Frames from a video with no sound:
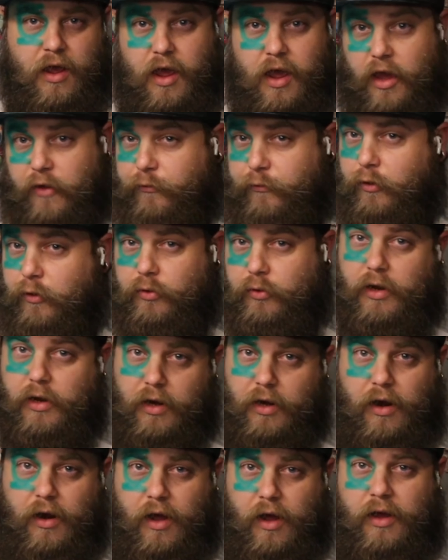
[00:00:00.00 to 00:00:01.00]
if you
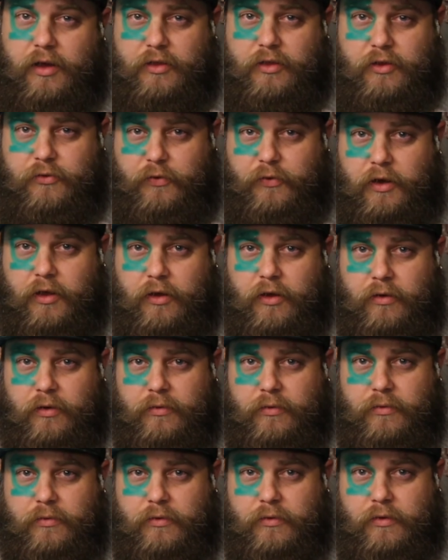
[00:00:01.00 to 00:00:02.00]
didn't like this video,
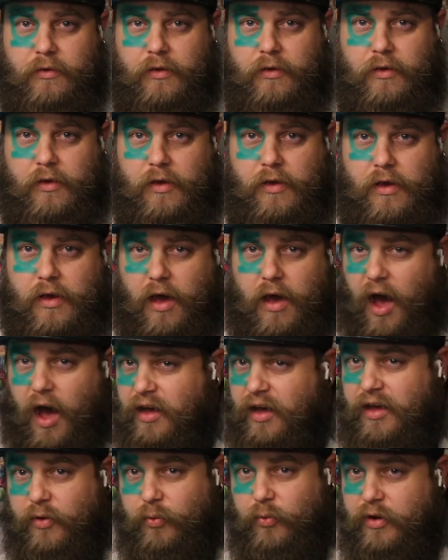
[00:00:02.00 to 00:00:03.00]
I'll
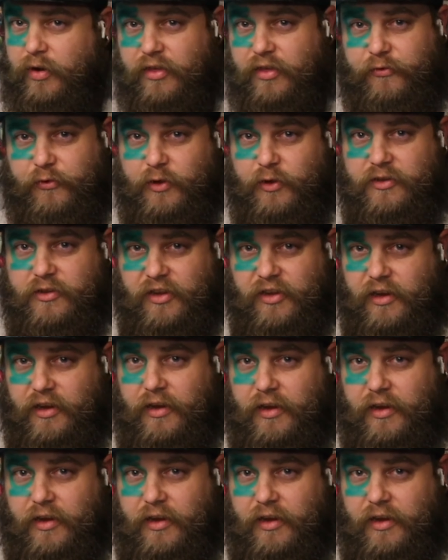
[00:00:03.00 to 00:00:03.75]
get rid of the filter